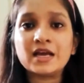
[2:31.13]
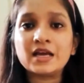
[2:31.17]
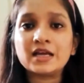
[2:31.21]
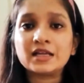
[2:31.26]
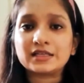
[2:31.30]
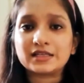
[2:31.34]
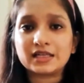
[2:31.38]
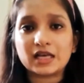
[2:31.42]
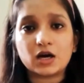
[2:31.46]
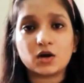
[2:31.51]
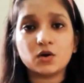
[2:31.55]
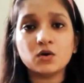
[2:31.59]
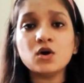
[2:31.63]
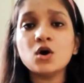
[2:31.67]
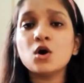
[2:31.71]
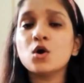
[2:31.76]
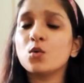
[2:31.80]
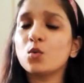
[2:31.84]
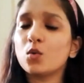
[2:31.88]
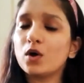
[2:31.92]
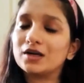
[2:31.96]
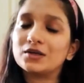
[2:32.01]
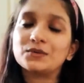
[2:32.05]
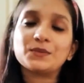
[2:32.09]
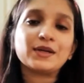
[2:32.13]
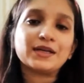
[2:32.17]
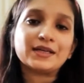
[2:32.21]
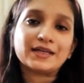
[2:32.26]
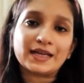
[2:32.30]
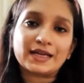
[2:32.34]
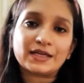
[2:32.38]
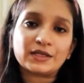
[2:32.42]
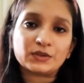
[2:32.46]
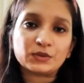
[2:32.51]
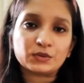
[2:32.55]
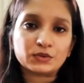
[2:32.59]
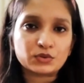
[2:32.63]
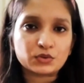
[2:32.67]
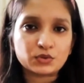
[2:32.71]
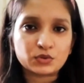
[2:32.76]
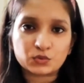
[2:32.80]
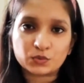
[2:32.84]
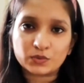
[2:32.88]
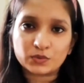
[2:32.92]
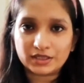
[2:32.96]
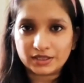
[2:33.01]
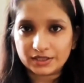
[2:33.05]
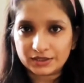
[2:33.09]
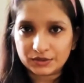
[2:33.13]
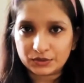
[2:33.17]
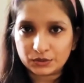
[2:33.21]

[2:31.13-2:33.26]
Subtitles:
Now, what we tend to usually